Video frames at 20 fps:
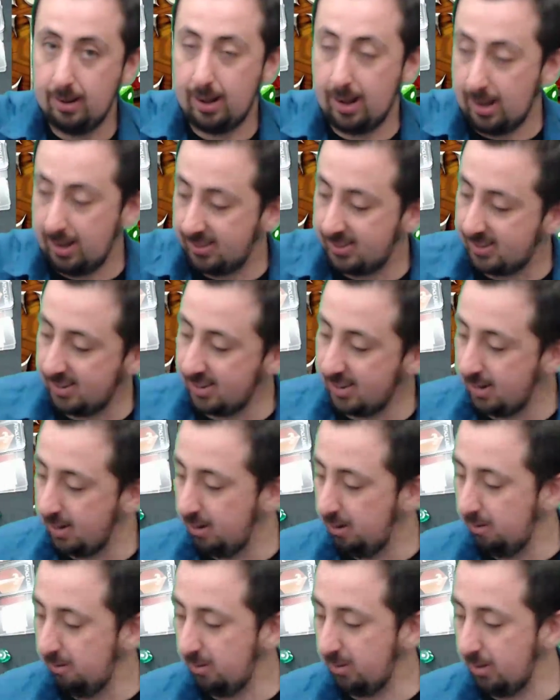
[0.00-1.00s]
and it's going to
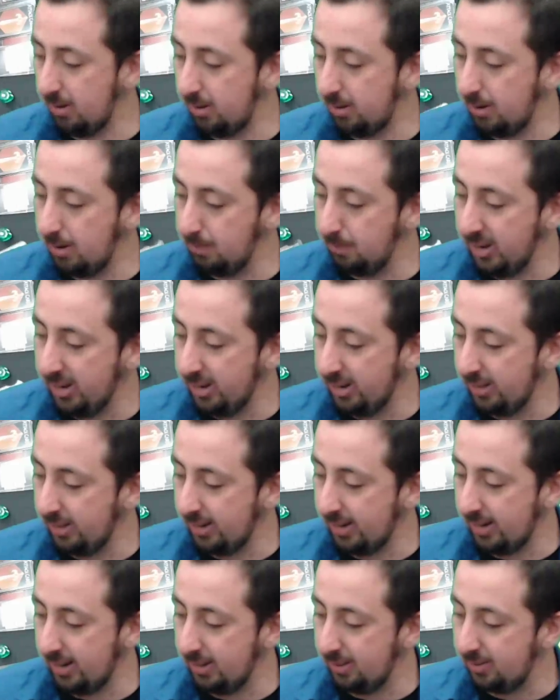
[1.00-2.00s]
go
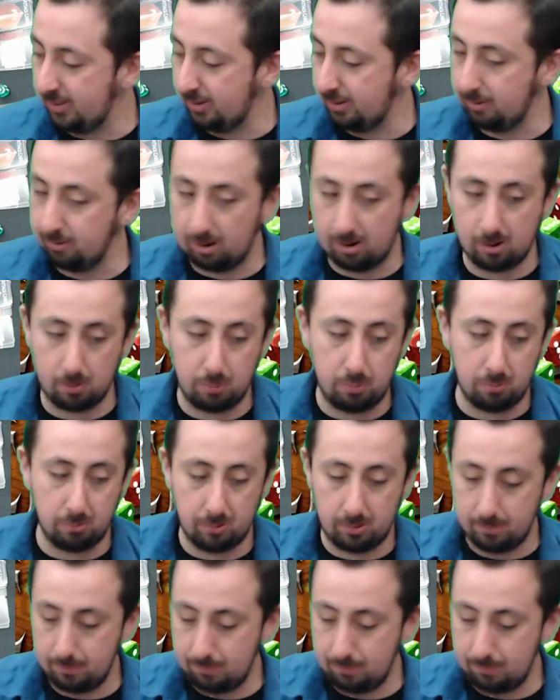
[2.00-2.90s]
immediately into our pool.